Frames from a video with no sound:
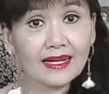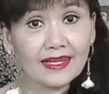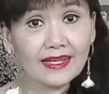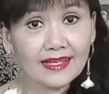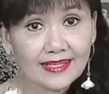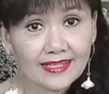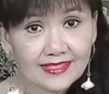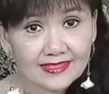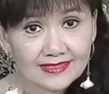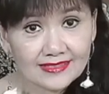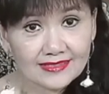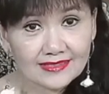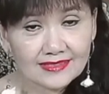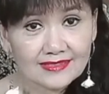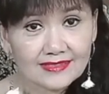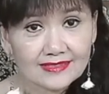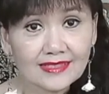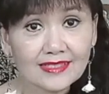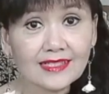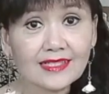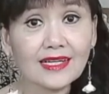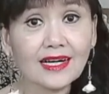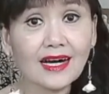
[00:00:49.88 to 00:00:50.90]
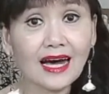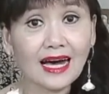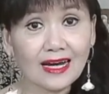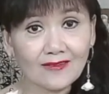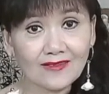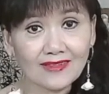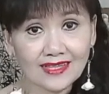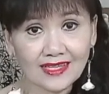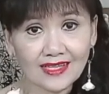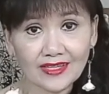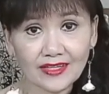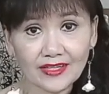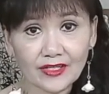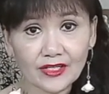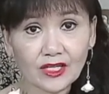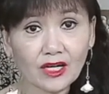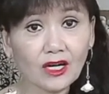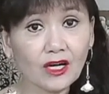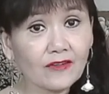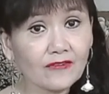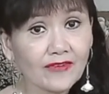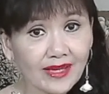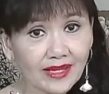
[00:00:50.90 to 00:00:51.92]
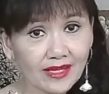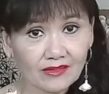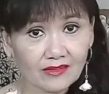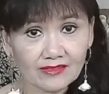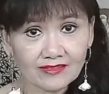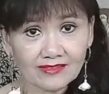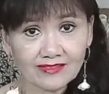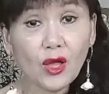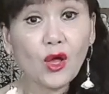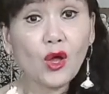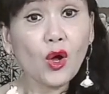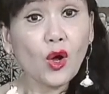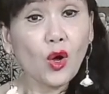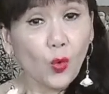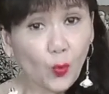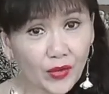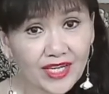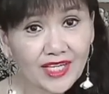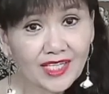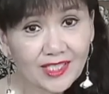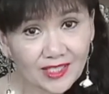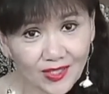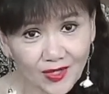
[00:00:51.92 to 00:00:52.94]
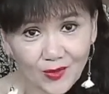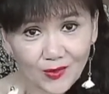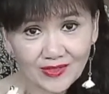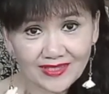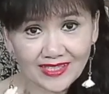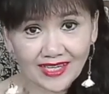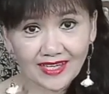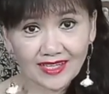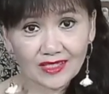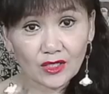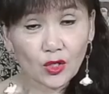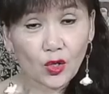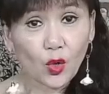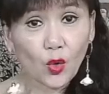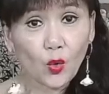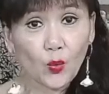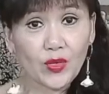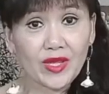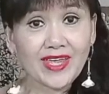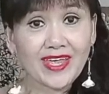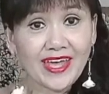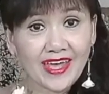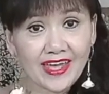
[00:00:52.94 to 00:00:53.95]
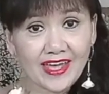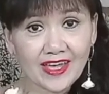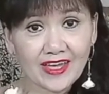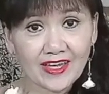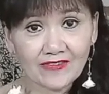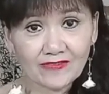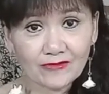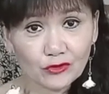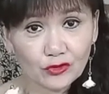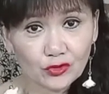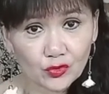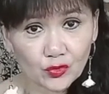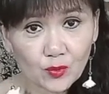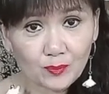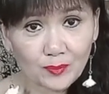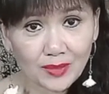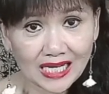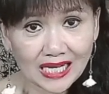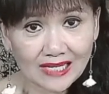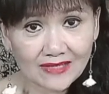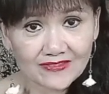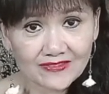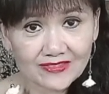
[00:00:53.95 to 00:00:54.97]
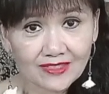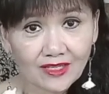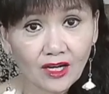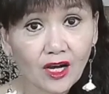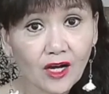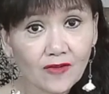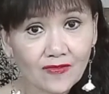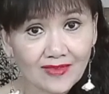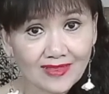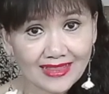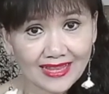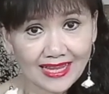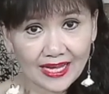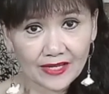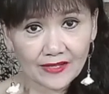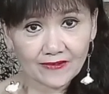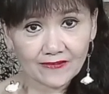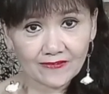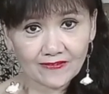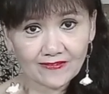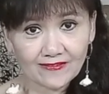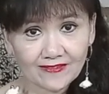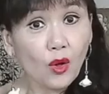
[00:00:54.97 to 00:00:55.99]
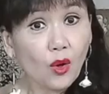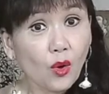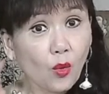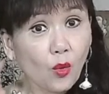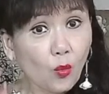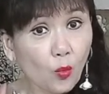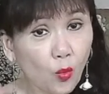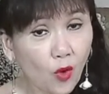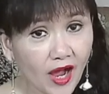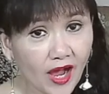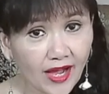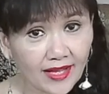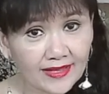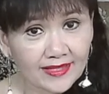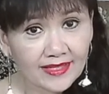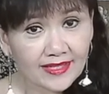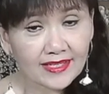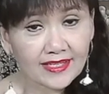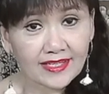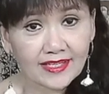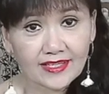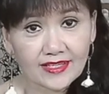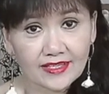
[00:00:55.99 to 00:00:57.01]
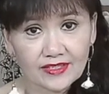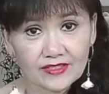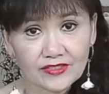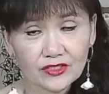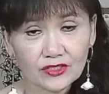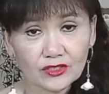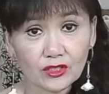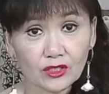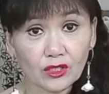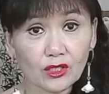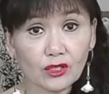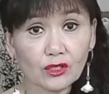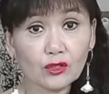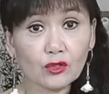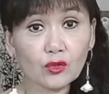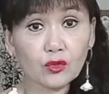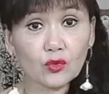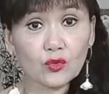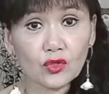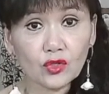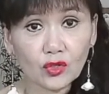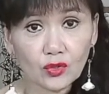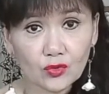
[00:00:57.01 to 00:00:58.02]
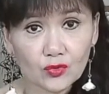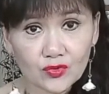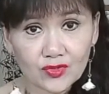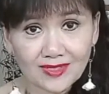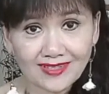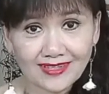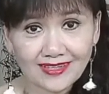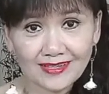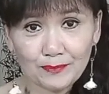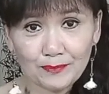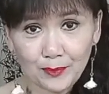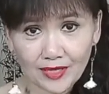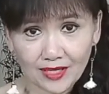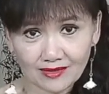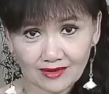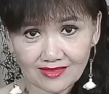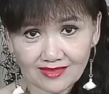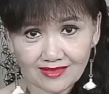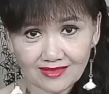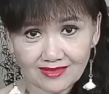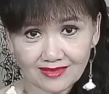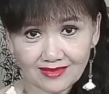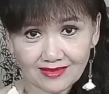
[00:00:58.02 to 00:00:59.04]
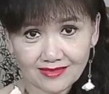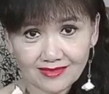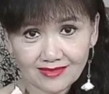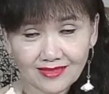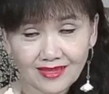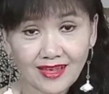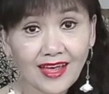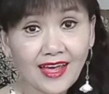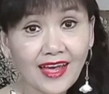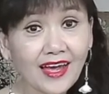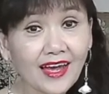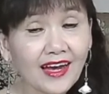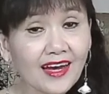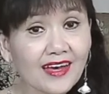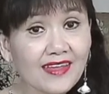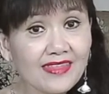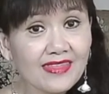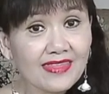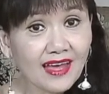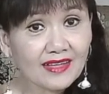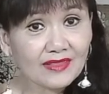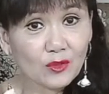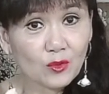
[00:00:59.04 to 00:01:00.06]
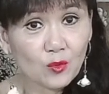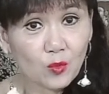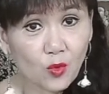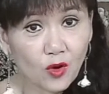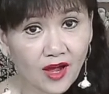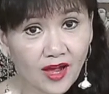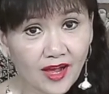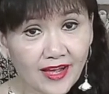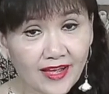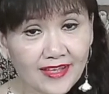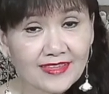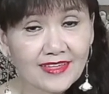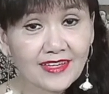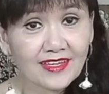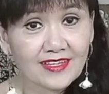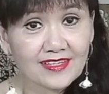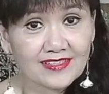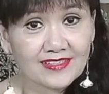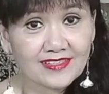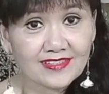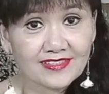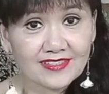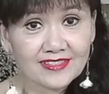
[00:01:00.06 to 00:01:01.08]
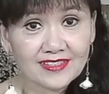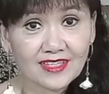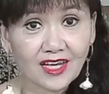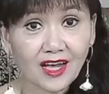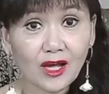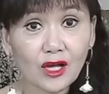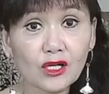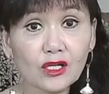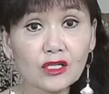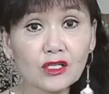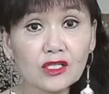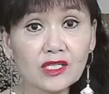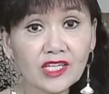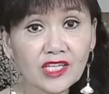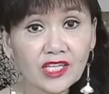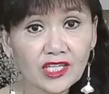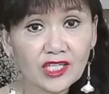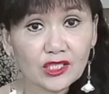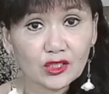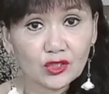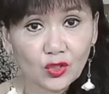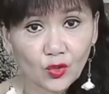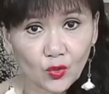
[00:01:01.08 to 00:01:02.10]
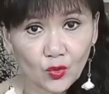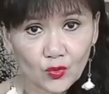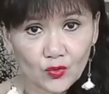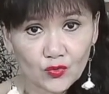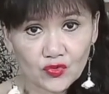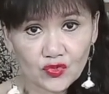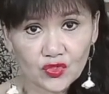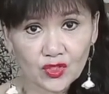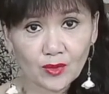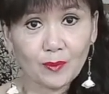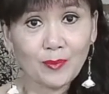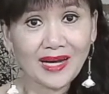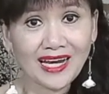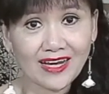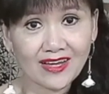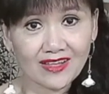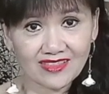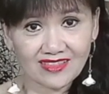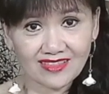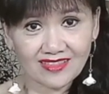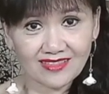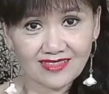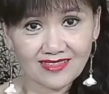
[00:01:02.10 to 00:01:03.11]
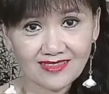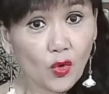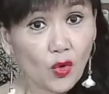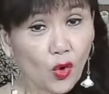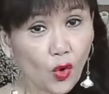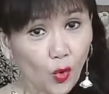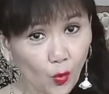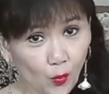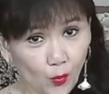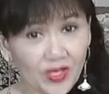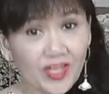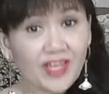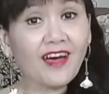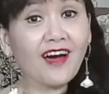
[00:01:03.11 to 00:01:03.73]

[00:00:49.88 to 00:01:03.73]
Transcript: In the outline of health, we know that we have two paths of life. One is the glucose path. Another one is the ketones path. We